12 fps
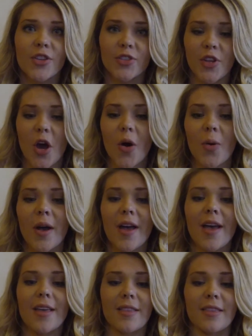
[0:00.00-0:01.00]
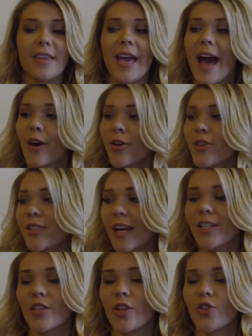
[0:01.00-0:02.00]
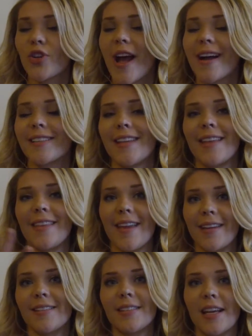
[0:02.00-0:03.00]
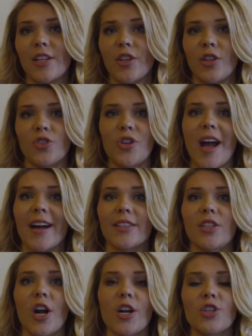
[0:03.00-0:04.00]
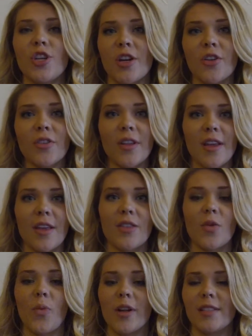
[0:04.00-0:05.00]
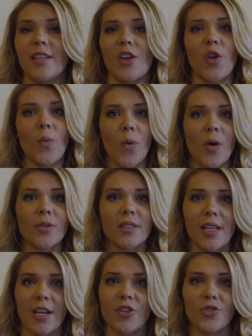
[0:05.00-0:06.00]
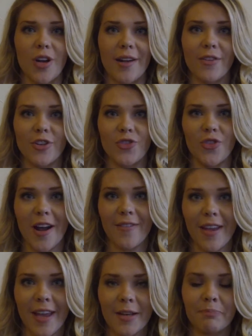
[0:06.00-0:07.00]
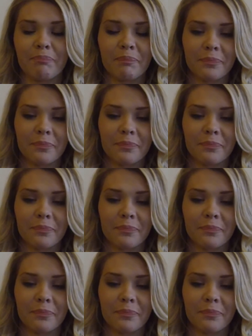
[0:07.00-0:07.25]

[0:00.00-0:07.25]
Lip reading: So the outer sides of the tracks and the inside of the tracks are generally the ones that you won't see us drivers driving in.